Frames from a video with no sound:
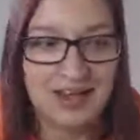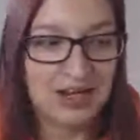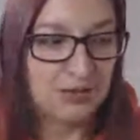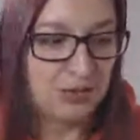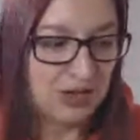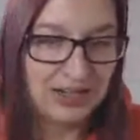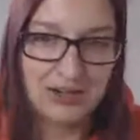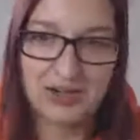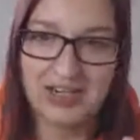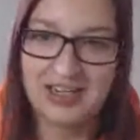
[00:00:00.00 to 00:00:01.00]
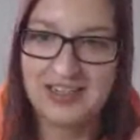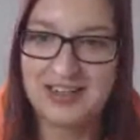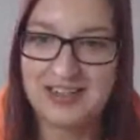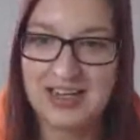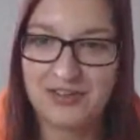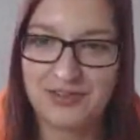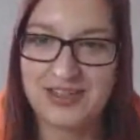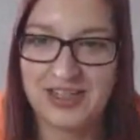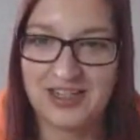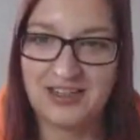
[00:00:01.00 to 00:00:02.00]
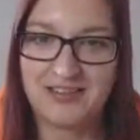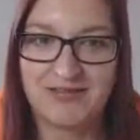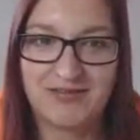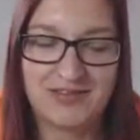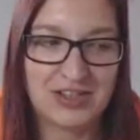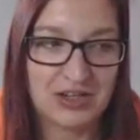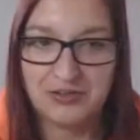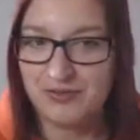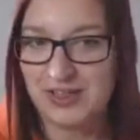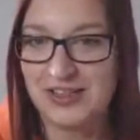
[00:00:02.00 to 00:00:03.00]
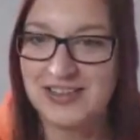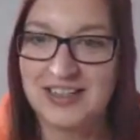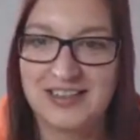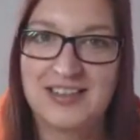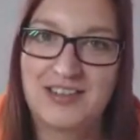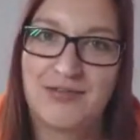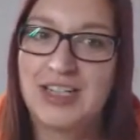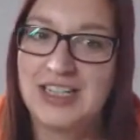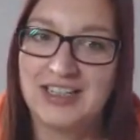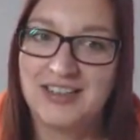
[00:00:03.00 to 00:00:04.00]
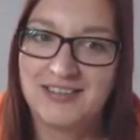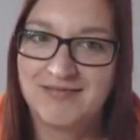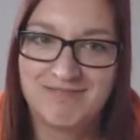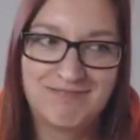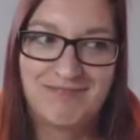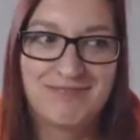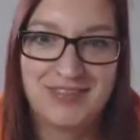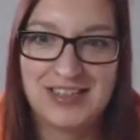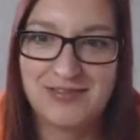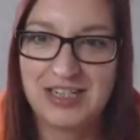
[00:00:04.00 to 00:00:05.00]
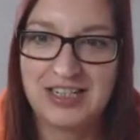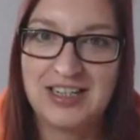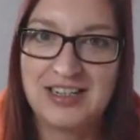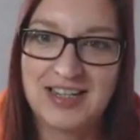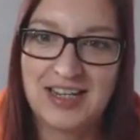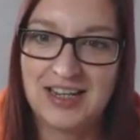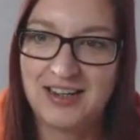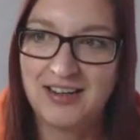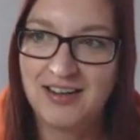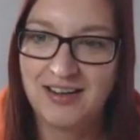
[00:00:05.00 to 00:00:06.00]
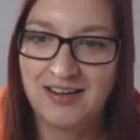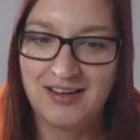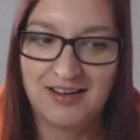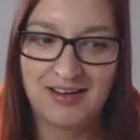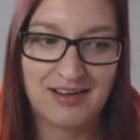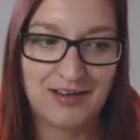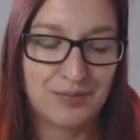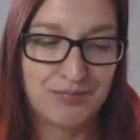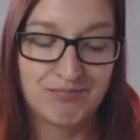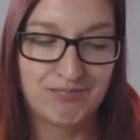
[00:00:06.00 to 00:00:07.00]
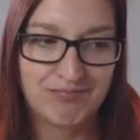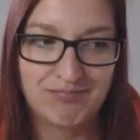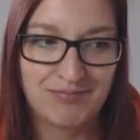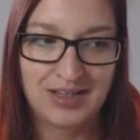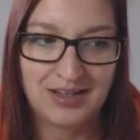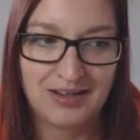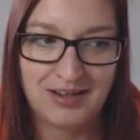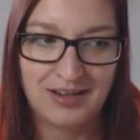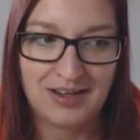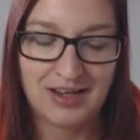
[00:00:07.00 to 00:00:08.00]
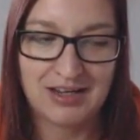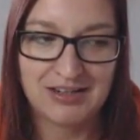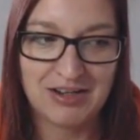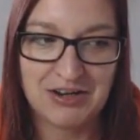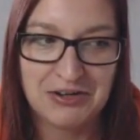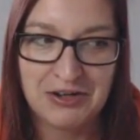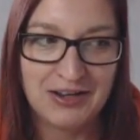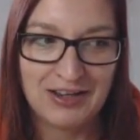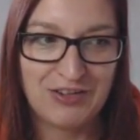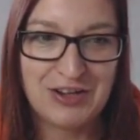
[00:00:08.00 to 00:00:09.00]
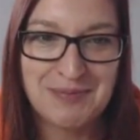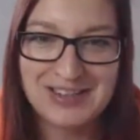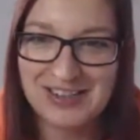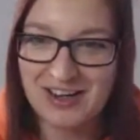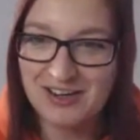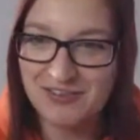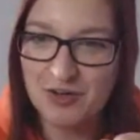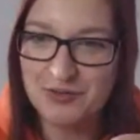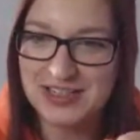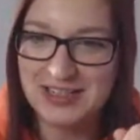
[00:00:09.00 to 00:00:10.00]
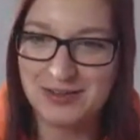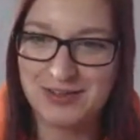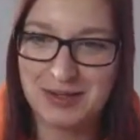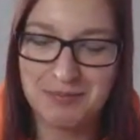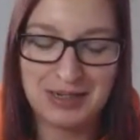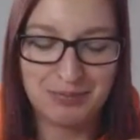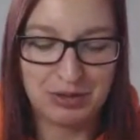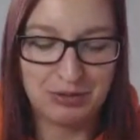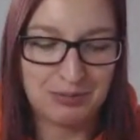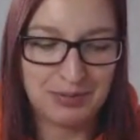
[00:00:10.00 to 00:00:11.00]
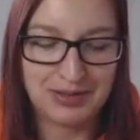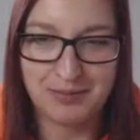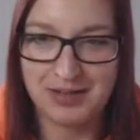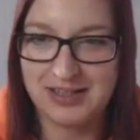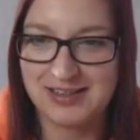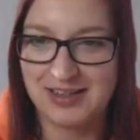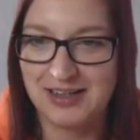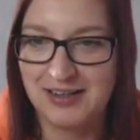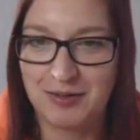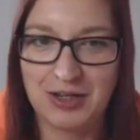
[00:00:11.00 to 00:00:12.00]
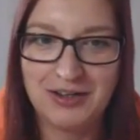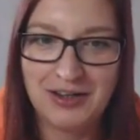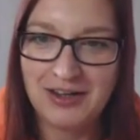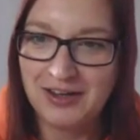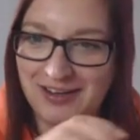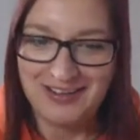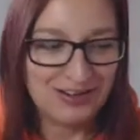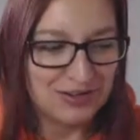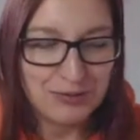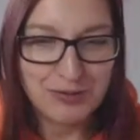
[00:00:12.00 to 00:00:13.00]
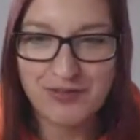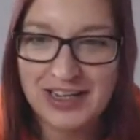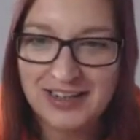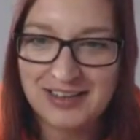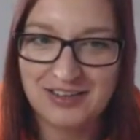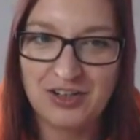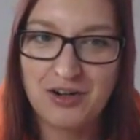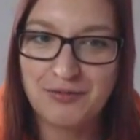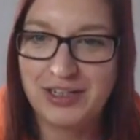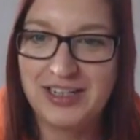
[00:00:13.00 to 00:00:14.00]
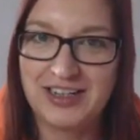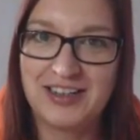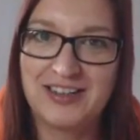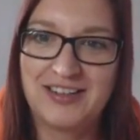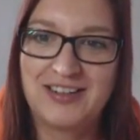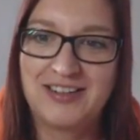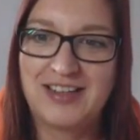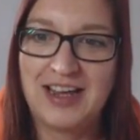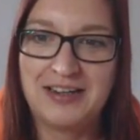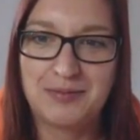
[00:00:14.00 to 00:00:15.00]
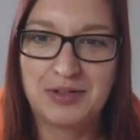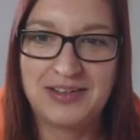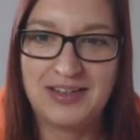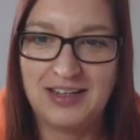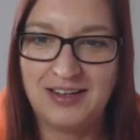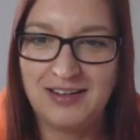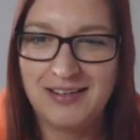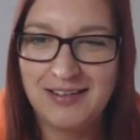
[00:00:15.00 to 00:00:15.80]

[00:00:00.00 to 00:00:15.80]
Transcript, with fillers: Um, you click on it and it says add a receipt. So like you said, it's just really, it's really easy. Um And like, if you imagine, I have got receipts of some people and you open them and it's like, well, like, you know, it's all faded and you can't read it. So H M R C